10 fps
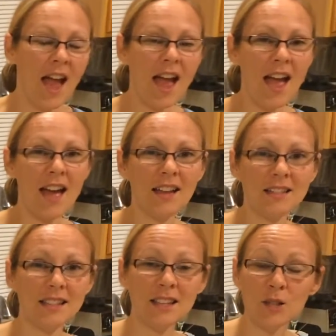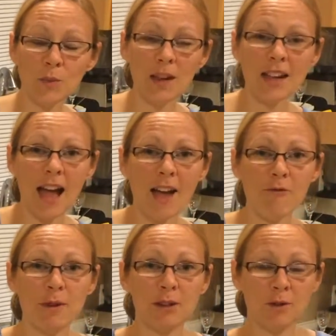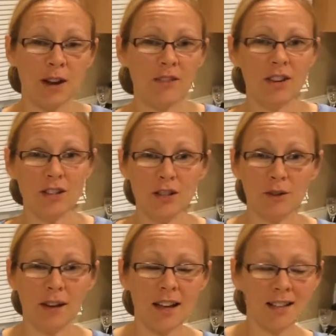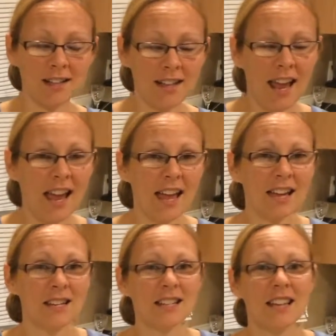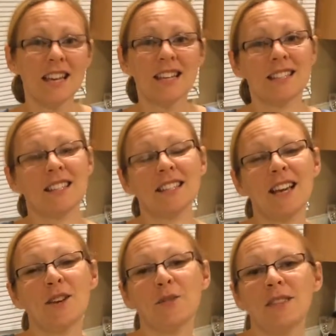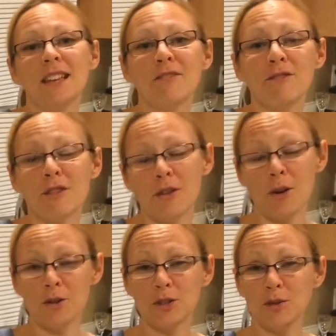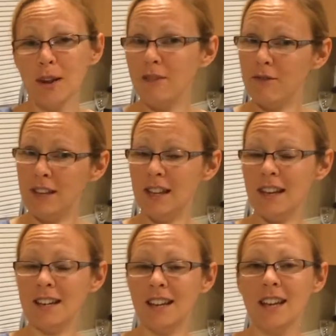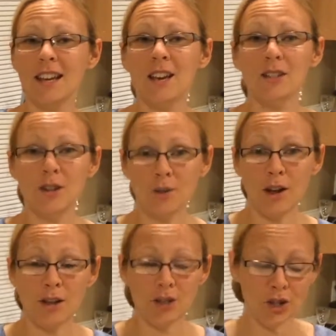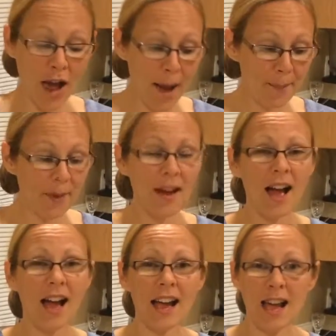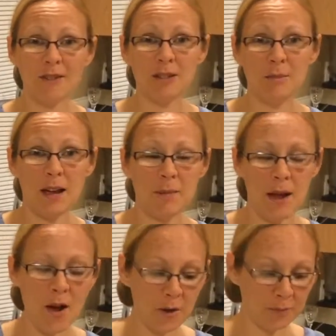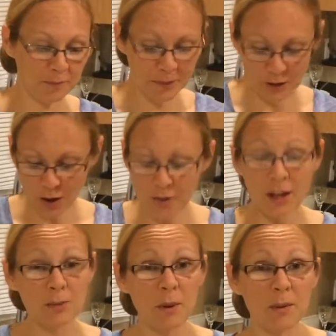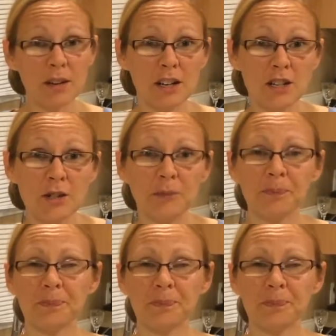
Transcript: And this week I've been craving donuts, and since I don't live close to a vegan donut shop, I have to make my own. So that's what we're going to do.